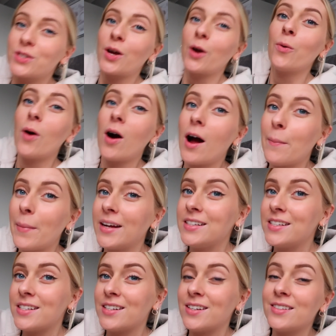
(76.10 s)
So high
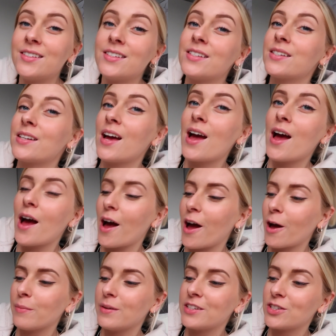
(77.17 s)
maintenance.
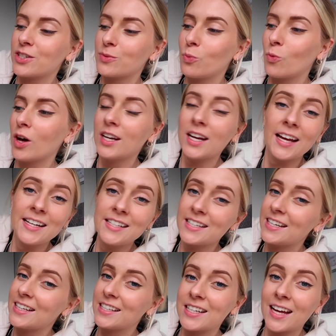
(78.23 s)
Um, it's just one
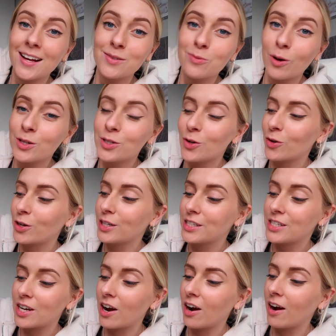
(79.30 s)
lady that takes one dog at
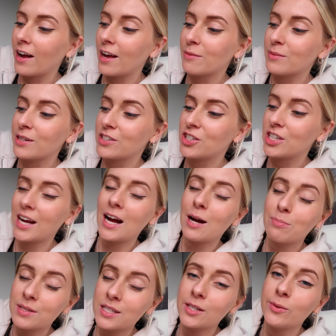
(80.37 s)
a time. She
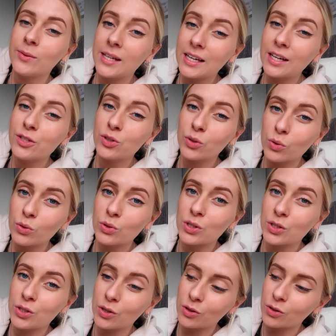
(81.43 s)
absolutely adores
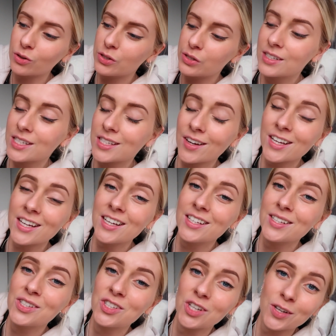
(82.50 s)
the dogs. Sunny
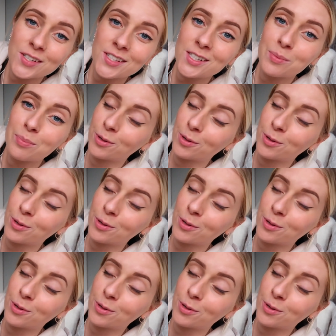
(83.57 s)
is just a